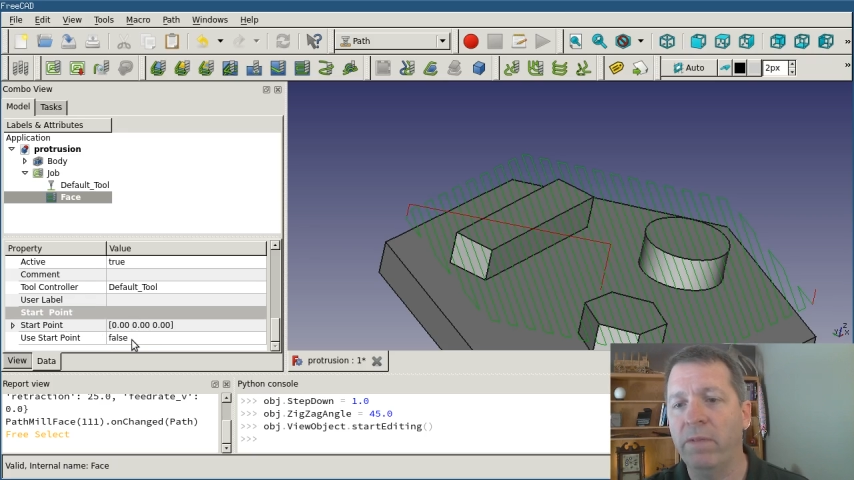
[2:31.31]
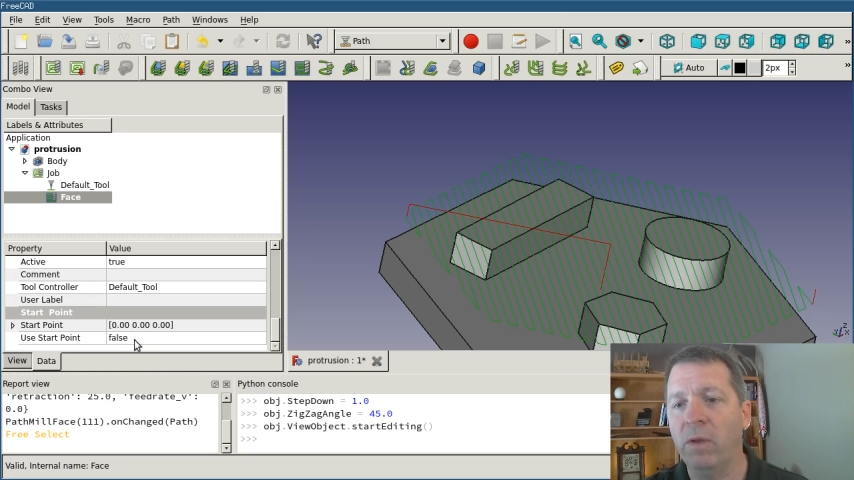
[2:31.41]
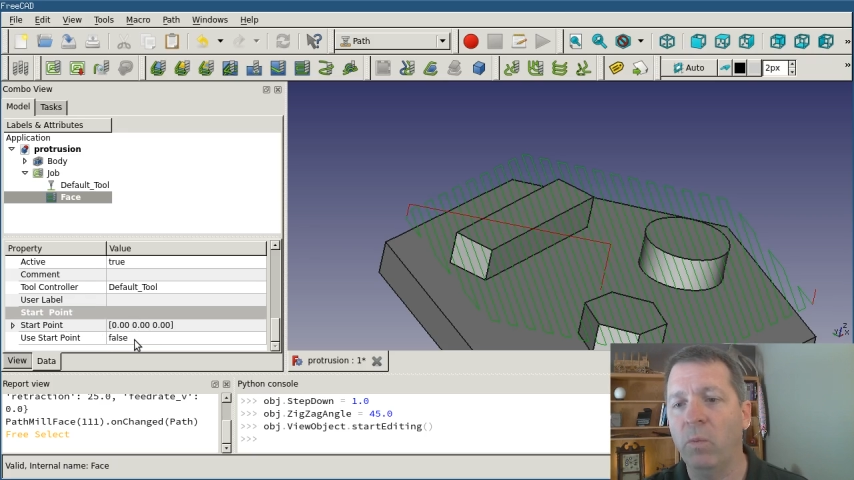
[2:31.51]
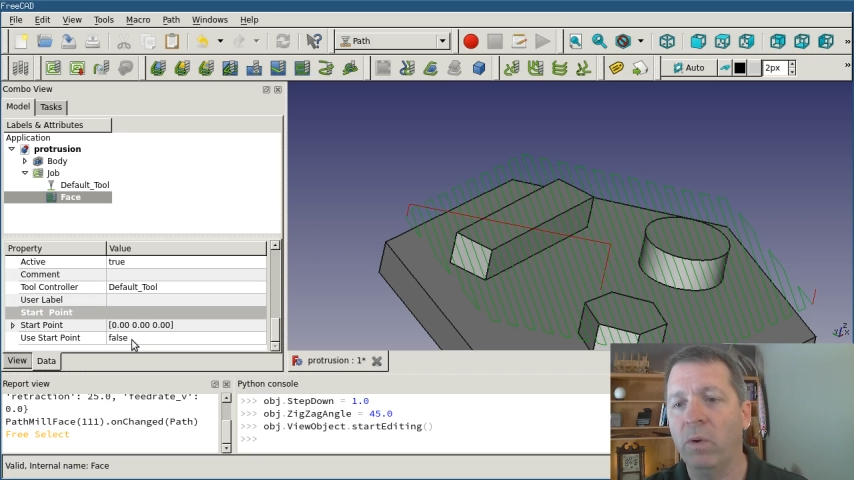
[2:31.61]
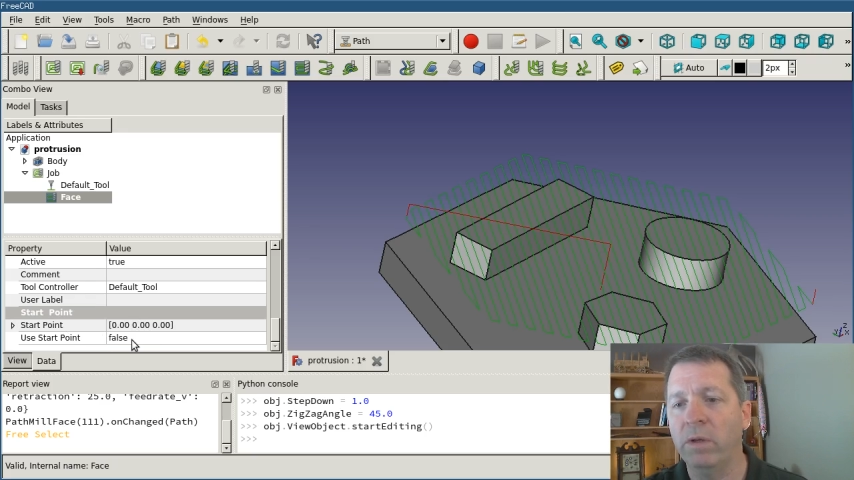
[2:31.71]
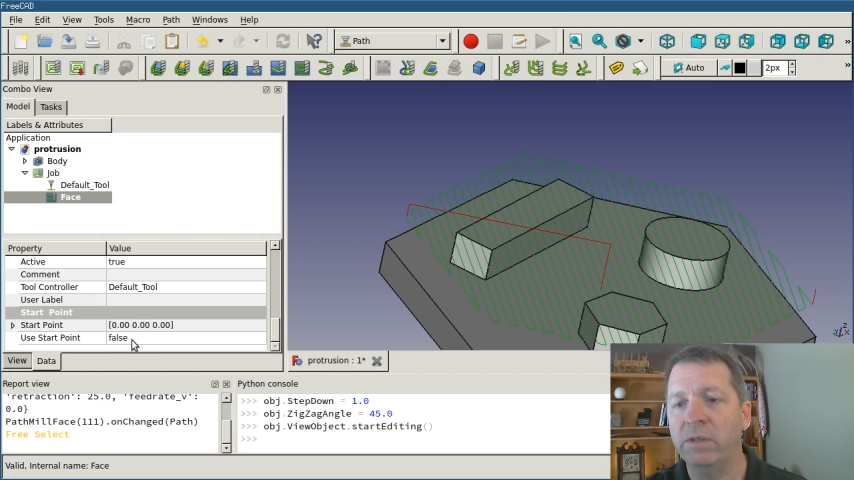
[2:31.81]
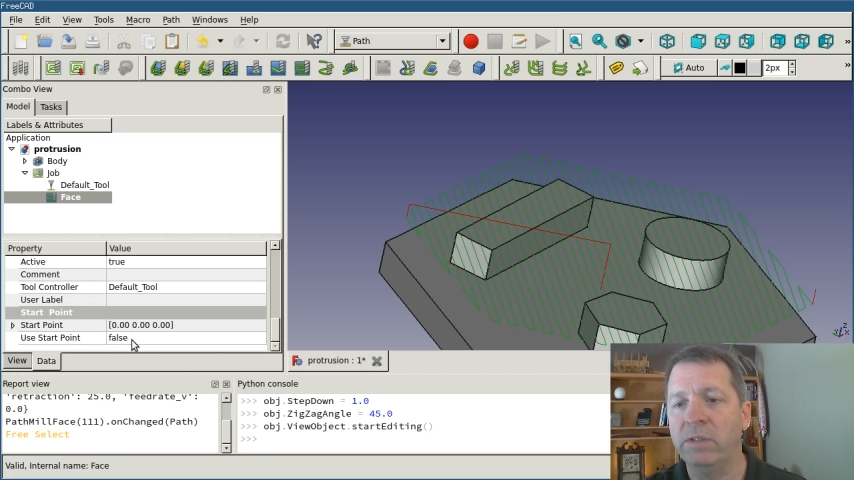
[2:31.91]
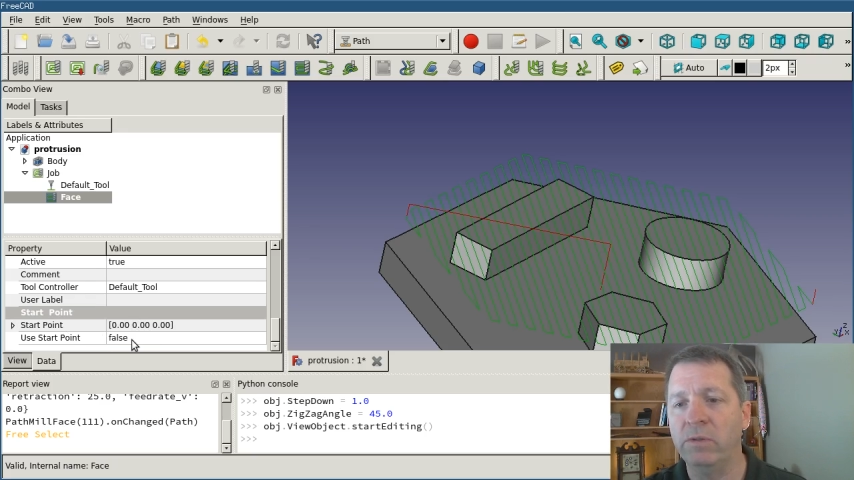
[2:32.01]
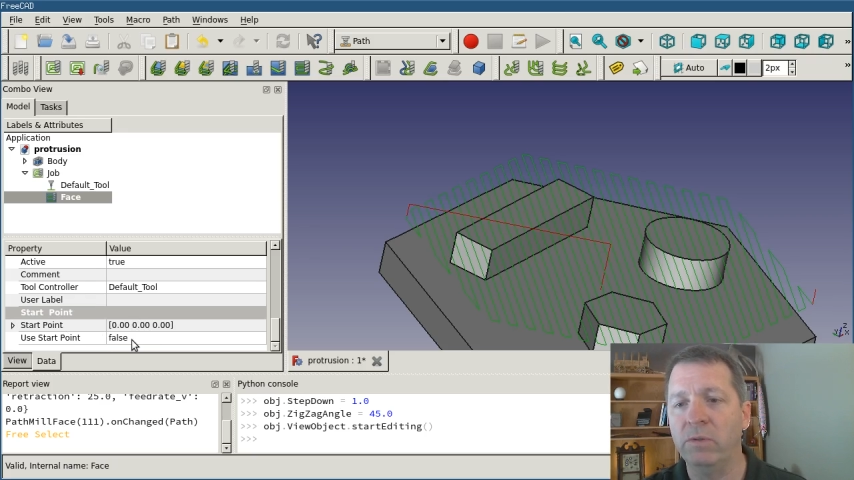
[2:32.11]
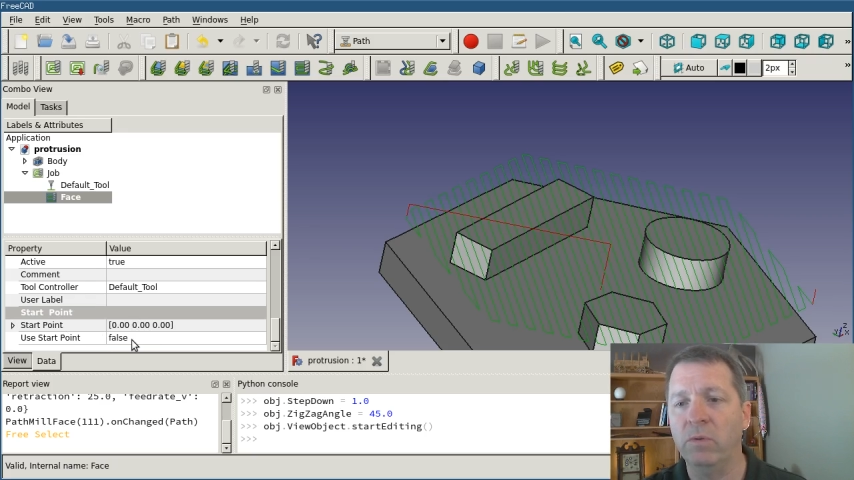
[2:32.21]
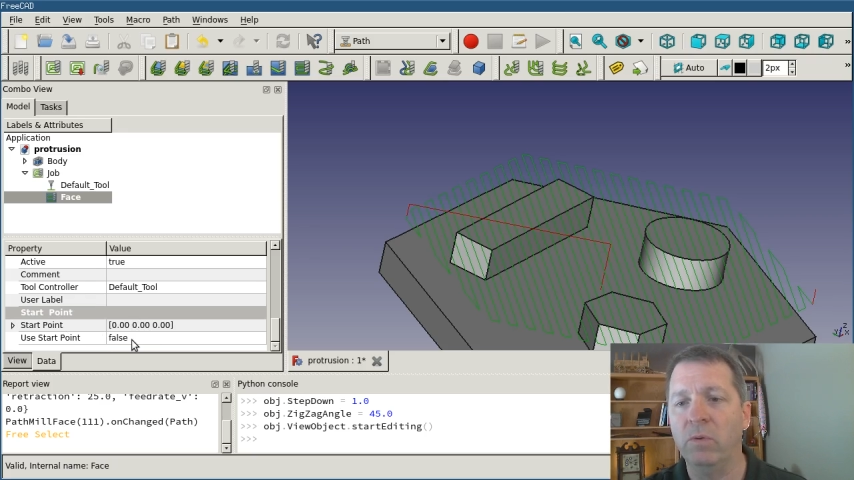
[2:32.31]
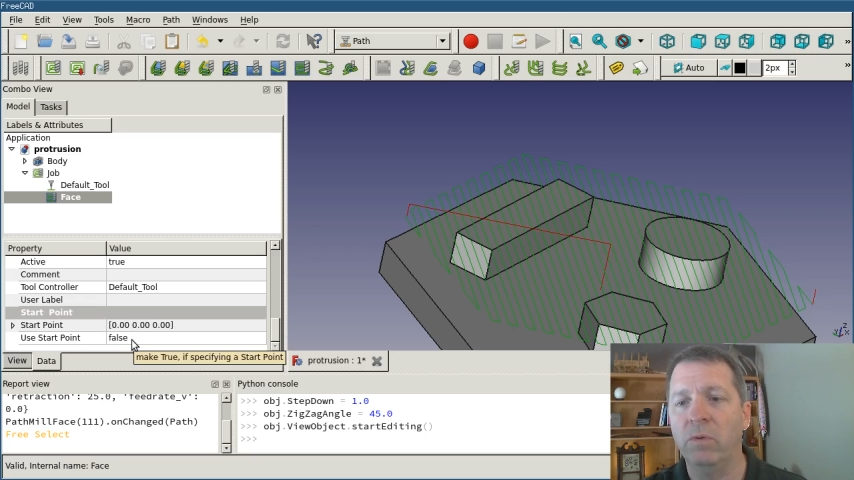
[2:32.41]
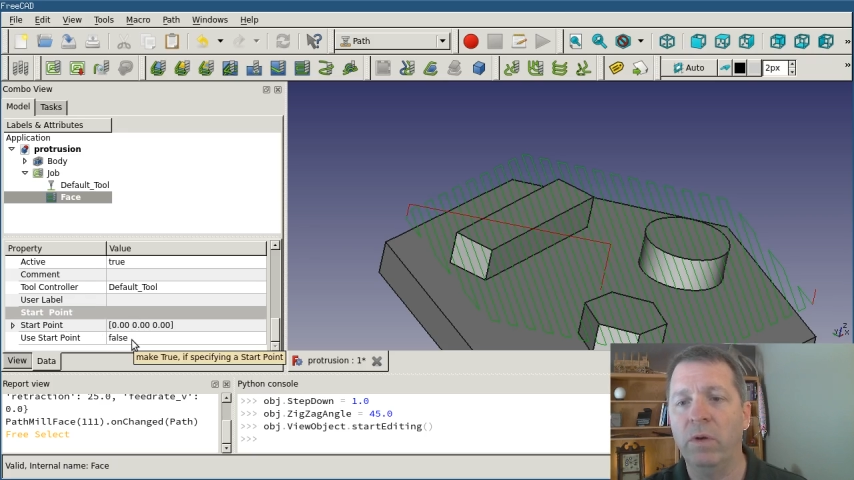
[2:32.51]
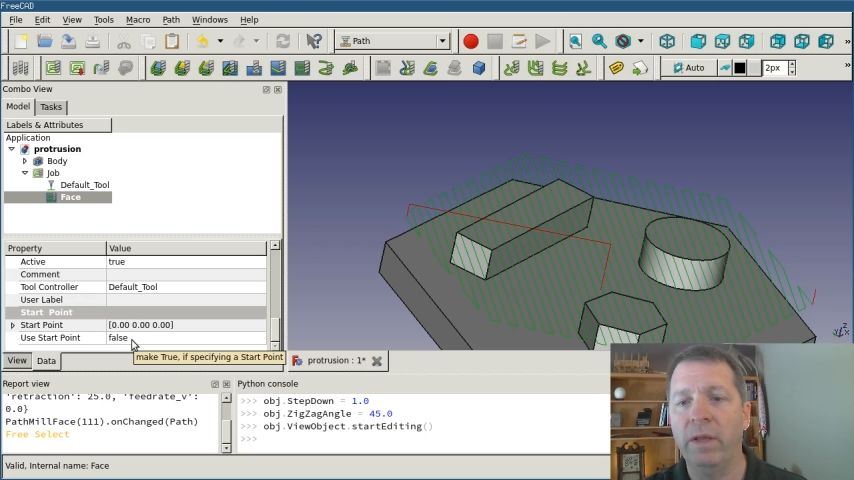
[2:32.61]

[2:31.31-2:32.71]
then one to